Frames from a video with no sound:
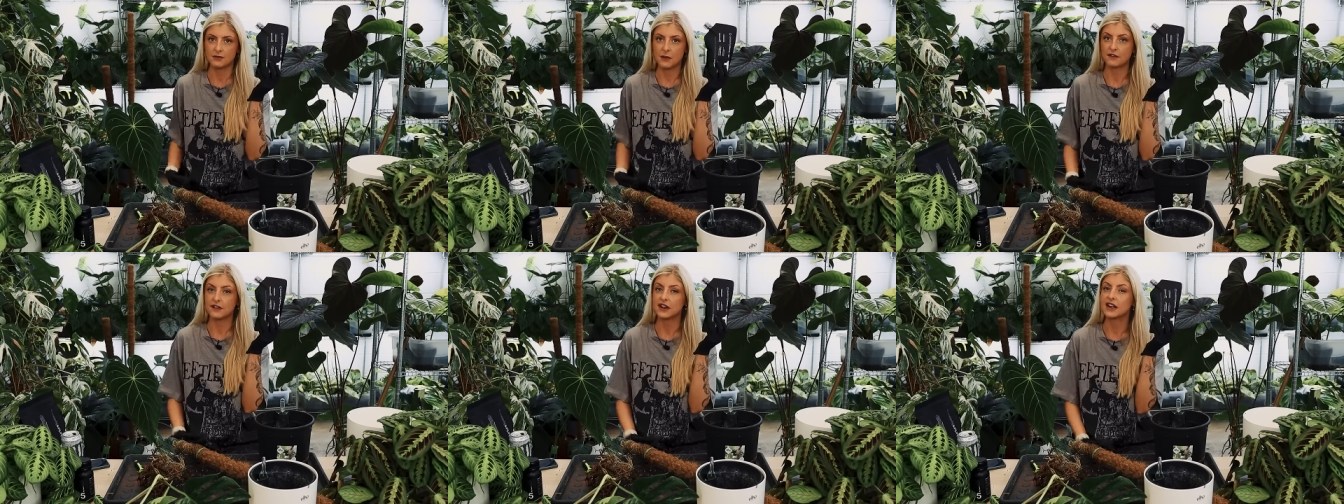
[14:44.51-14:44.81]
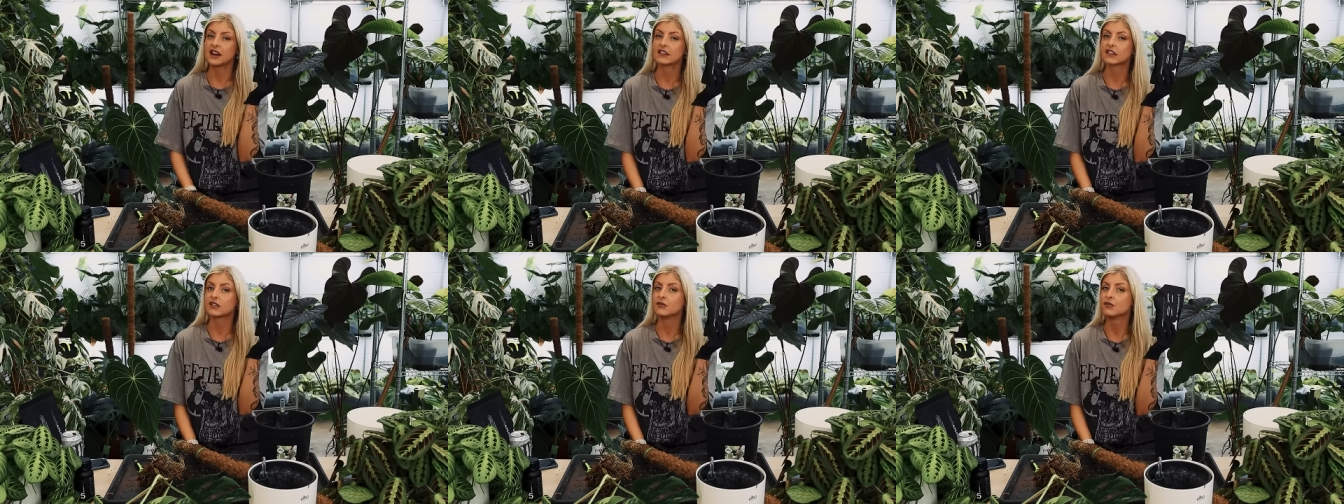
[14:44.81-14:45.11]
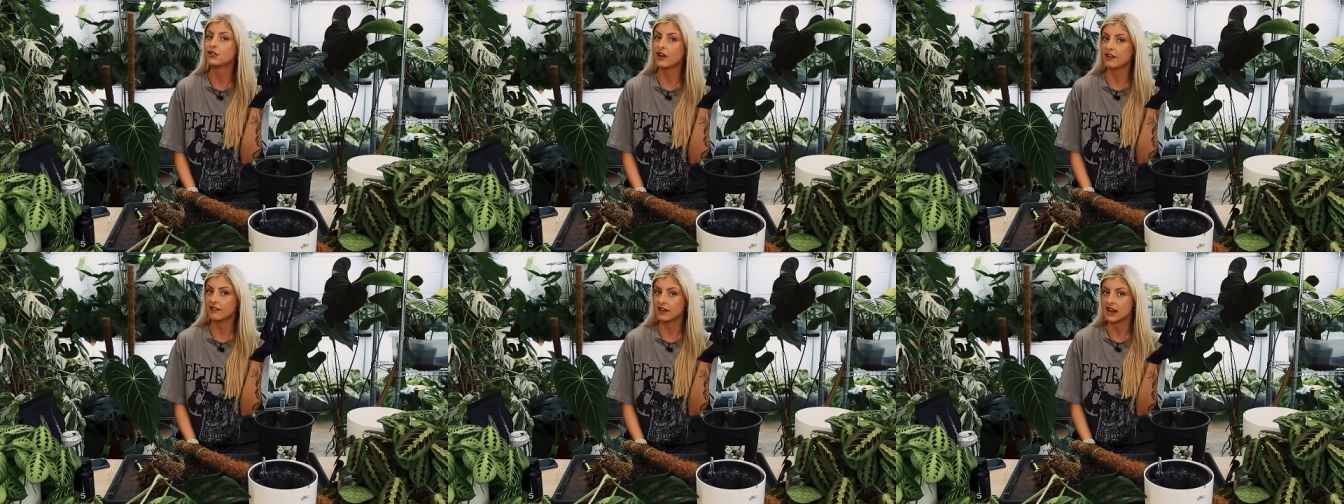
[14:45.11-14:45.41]
My feed has
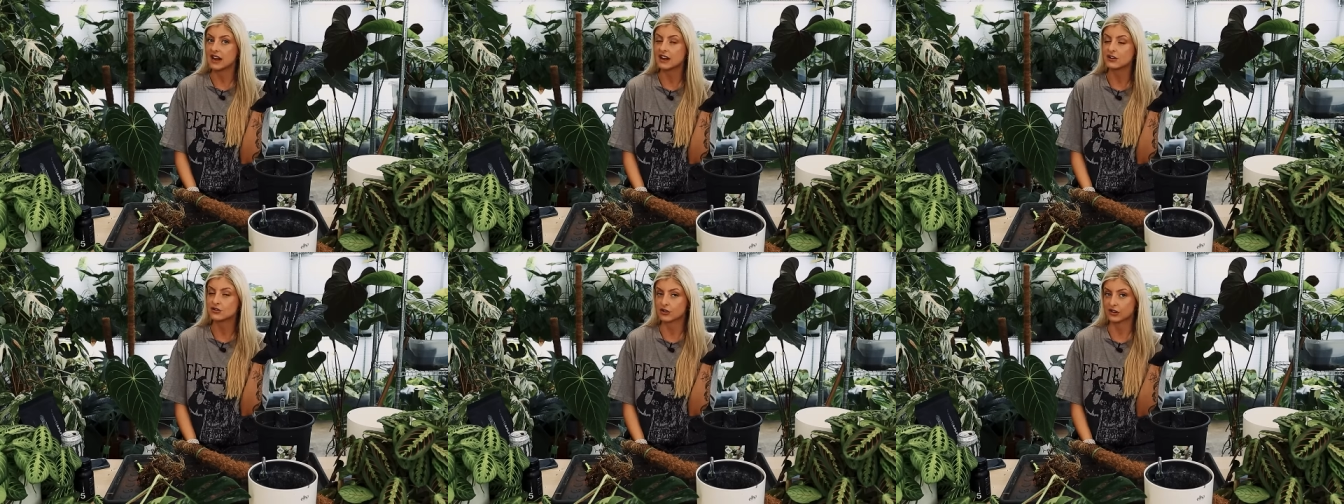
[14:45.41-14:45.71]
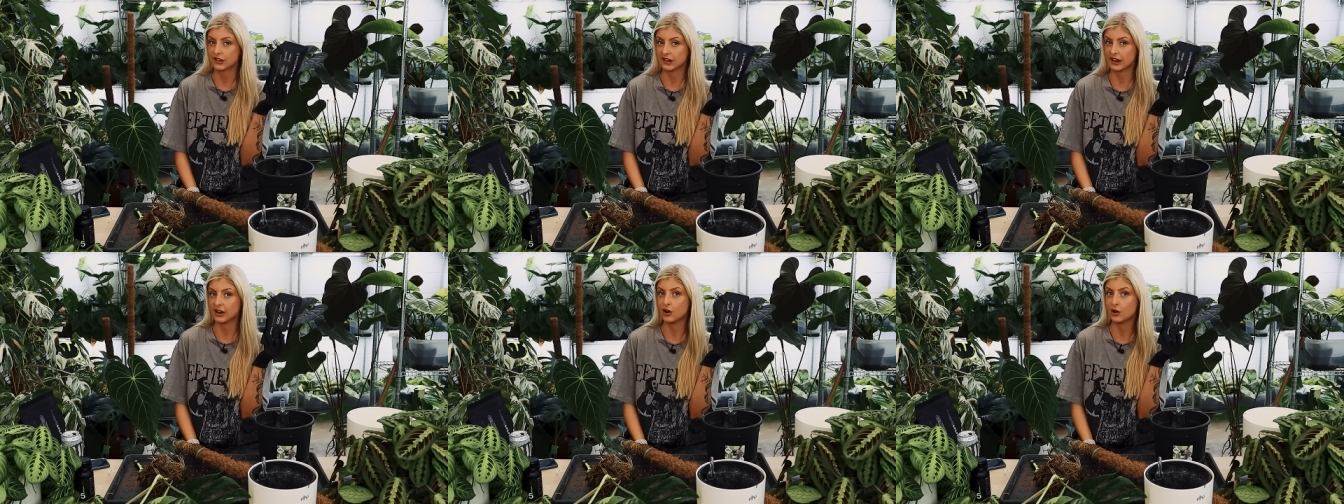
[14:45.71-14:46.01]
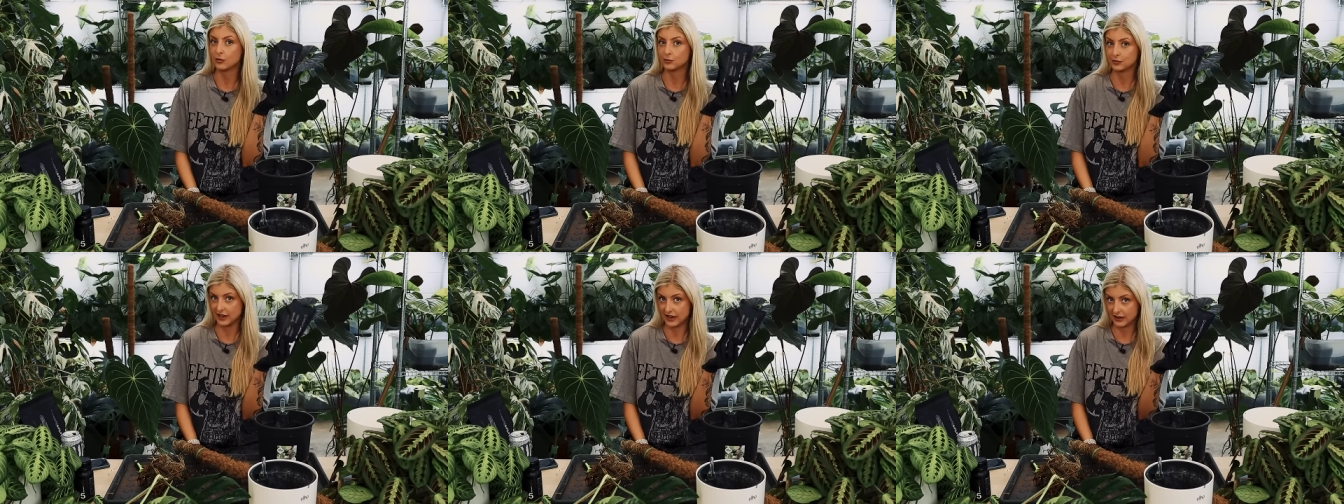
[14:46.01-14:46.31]
some very interesting
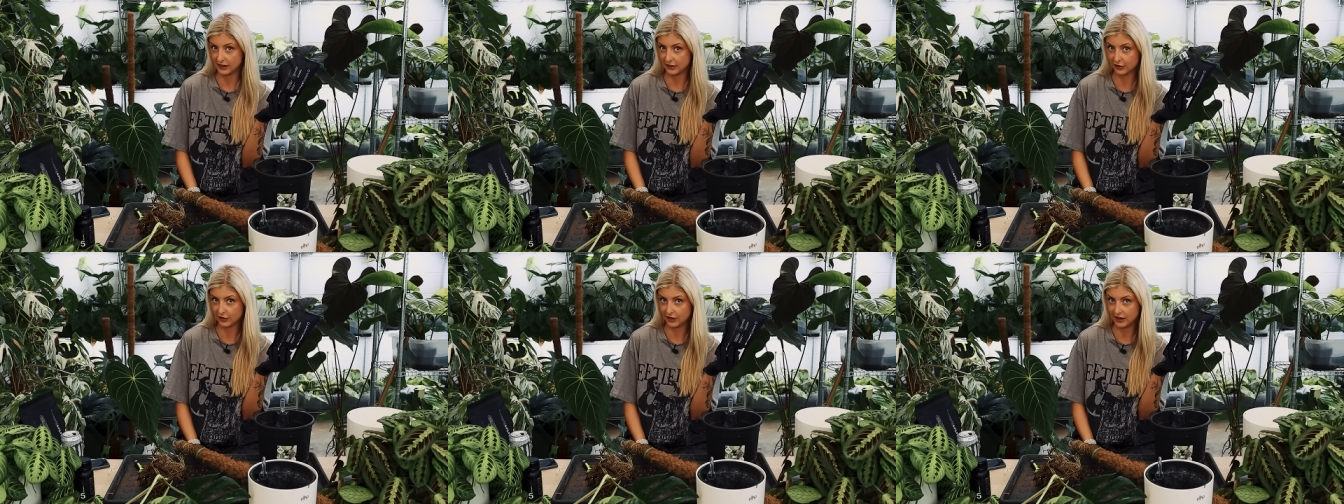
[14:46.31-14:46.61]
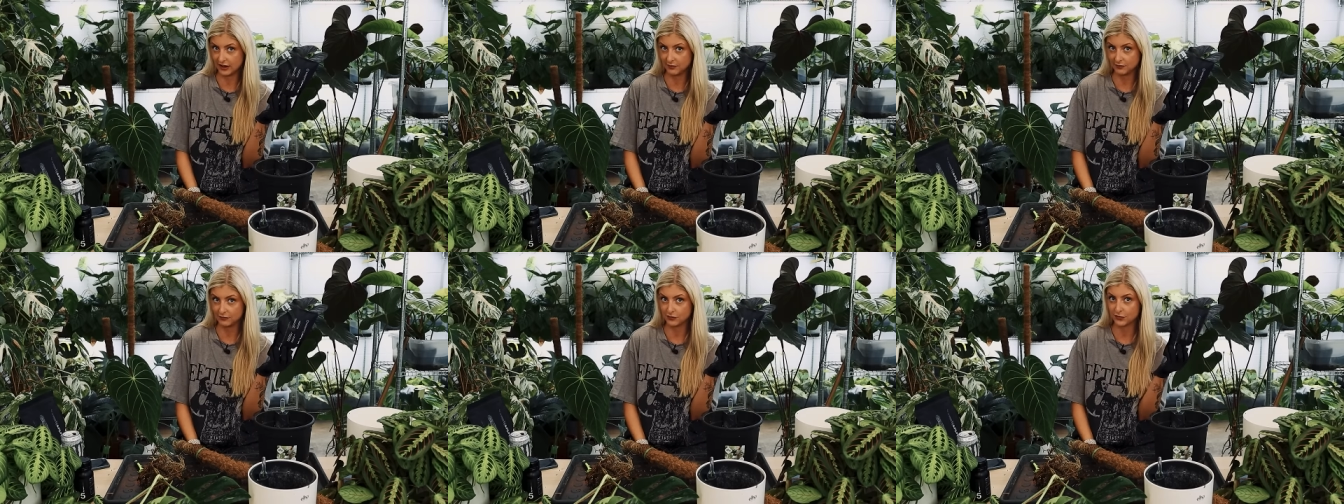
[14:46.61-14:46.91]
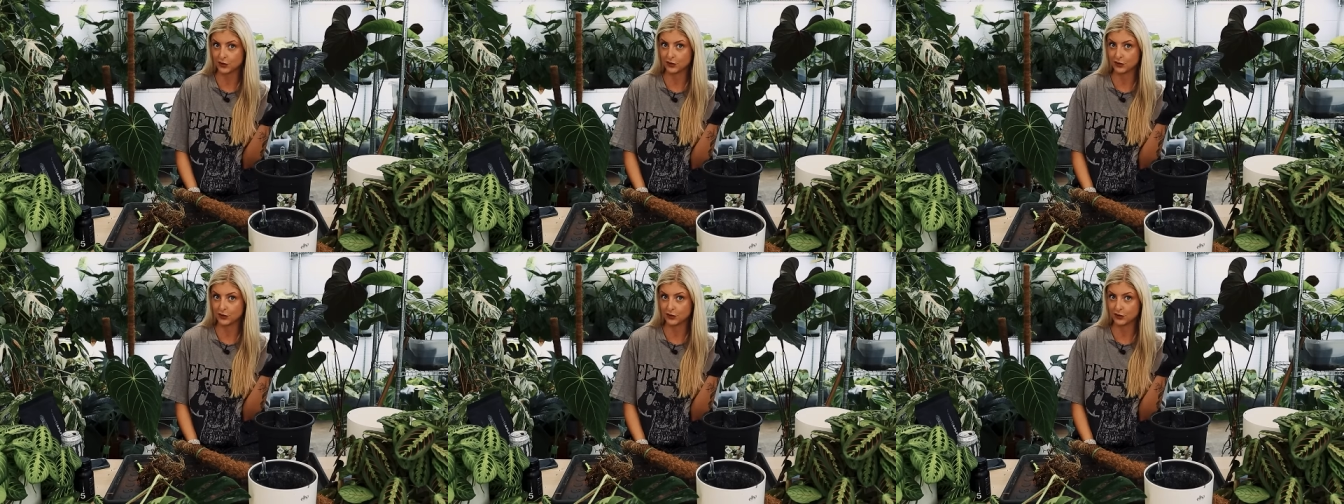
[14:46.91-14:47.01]
updates on it.